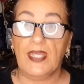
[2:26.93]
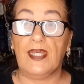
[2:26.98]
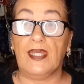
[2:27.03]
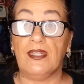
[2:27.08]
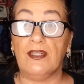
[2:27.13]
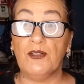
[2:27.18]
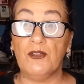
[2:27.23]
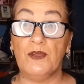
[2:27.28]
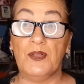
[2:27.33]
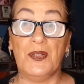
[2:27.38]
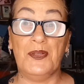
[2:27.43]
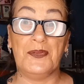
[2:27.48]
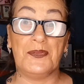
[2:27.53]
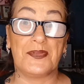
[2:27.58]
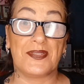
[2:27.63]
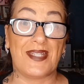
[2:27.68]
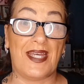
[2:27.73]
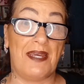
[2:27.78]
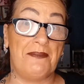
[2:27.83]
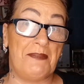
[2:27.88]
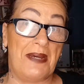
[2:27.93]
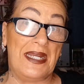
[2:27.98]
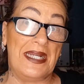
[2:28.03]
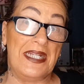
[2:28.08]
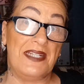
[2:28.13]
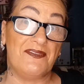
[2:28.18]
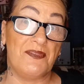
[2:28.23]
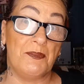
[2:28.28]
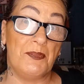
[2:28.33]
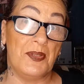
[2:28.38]
And who knows? I might
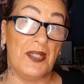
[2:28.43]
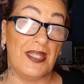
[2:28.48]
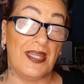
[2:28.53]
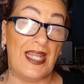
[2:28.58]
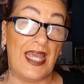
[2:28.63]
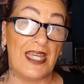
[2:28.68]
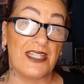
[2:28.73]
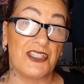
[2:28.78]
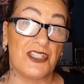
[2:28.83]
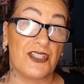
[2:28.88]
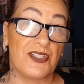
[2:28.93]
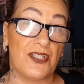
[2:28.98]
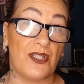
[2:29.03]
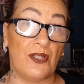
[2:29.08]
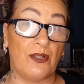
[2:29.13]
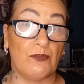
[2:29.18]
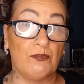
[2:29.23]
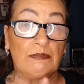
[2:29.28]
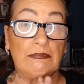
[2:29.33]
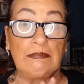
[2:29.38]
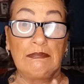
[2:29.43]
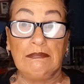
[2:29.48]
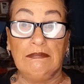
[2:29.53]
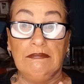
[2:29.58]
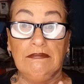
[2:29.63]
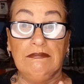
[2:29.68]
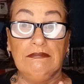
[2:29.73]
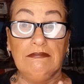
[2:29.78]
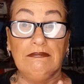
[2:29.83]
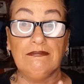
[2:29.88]
even put lashes on.
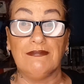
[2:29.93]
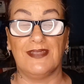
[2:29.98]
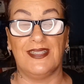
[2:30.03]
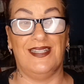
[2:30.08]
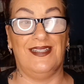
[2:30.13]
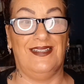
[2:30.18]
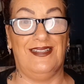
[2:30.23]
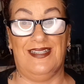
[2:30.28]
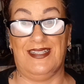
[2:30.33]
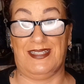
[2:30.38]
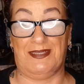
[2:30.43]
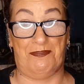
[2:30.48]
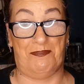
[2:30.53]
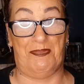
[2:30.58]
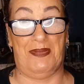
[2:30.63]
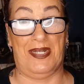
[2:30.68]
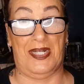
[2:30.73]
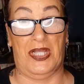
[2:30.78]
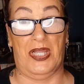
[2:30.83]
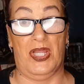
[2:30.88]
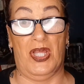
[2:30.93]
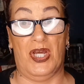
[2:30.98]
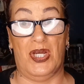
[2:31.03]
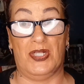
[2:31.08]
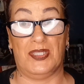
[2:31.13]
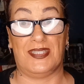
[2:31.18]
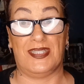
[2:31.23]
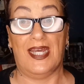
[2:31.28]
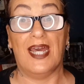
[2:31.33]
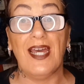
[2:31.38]
It's been a
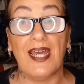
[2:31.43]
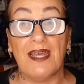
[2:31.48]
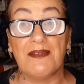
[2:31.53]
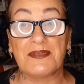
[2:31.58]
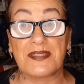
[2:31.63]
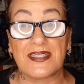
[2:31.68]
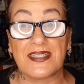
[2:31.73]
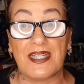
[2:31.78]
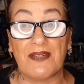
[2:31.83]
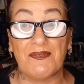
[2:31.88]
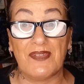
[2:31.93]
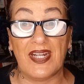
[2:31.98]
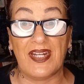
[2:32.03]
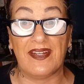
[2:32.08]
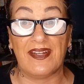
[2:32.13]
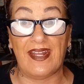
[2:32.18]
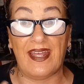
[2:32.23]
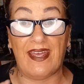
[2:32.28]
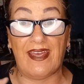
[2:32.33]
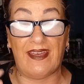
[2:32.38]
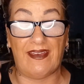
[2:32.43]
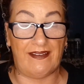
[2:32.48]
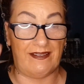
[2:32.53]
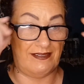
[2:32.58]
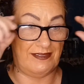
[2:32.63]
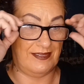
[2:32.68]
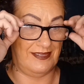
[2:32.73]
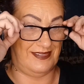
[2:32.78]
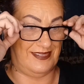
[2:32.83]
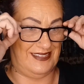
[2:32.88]
long time since I've done that.
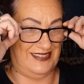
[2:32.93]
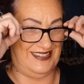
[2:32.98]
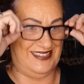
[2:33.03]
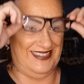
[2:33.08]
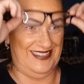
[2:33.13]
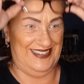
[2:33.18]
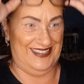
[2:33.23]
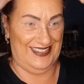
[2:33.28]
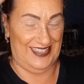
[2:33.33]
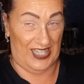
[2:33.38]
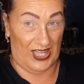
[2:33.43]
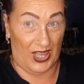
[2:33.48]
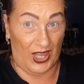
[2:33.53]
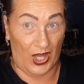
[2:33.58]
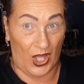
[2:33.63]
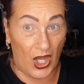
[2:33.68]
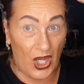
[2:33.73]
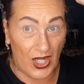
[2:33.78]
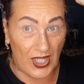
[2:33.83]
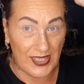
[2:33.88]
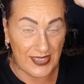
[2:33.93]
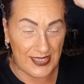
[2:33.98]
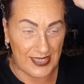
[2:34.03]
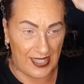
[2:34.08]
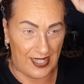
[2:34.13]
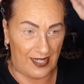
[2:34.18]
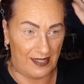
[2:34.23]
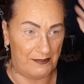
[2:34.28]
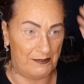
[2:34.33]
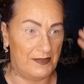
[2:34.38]
A long
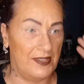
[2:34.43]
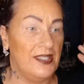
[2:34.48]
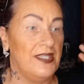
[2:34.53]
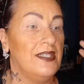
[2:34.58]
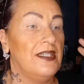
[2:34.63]
time.